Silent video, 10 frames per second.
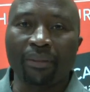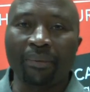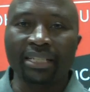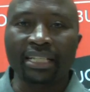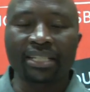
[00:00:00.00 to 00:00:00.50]

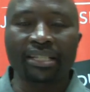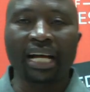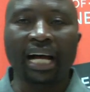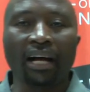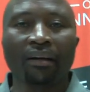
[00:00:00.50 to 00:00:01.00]
mathematics
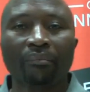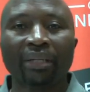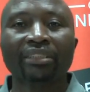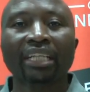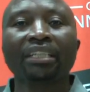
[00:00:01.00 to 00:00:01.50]
are
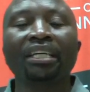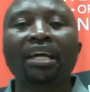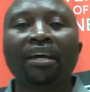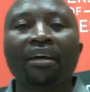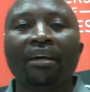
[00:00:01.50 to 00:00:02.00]
basically,
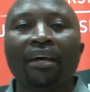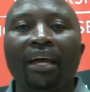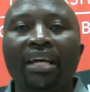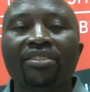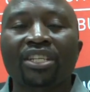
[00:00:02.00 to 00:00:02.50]

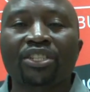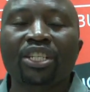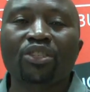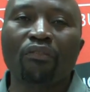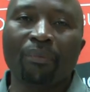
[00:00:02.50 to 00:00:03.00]
as a
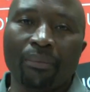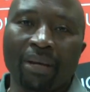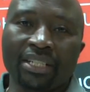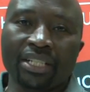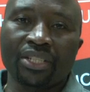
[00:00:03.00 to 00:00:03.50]
teacher of
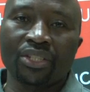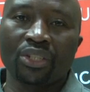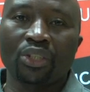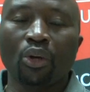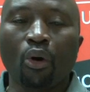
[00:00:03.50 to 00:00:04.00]
mathematics,
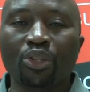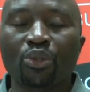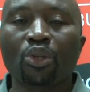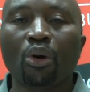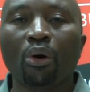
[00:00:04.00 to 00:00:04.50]
you ought
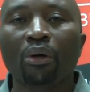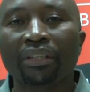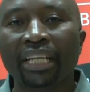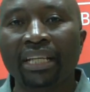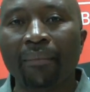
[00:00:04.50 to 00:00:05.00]
to know
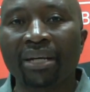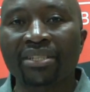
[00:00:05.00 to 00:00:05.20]
the number